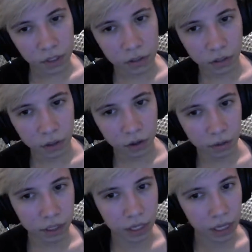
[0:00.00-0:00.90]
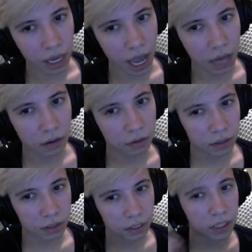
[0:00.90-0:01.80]
So the end
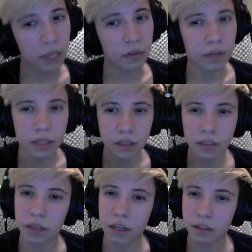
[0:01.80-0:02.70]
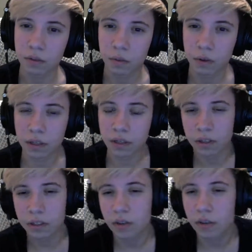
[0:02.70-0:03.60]
series, as it were, is a
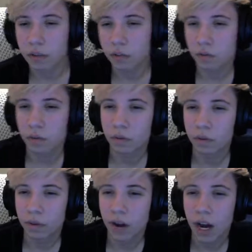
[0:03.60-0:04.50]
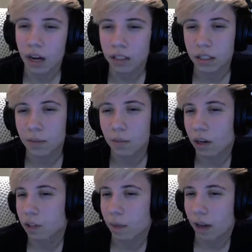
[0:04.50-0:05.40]
series of high-octane
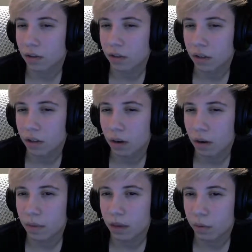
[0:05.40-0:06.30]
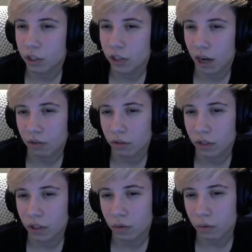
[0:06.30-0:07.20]
boss battles, in which after
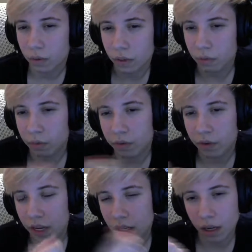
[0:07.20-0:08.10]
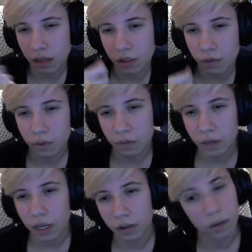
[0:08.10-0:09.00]
you fight and you
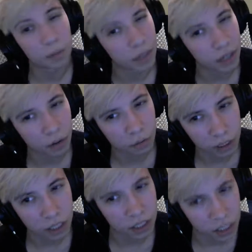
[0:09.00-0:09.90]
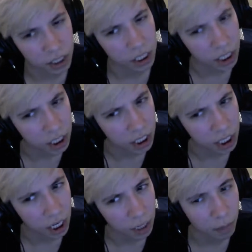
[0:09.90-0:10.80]
kill, but not really because this is a Disney
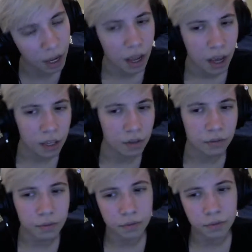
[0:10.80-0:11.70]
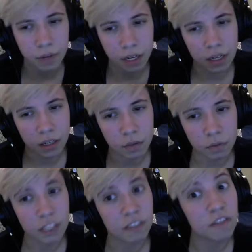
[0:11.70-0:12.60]
game, you fight and you
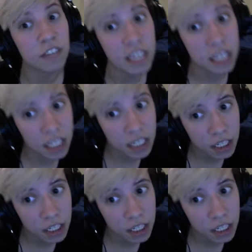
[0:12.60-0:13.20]
defeat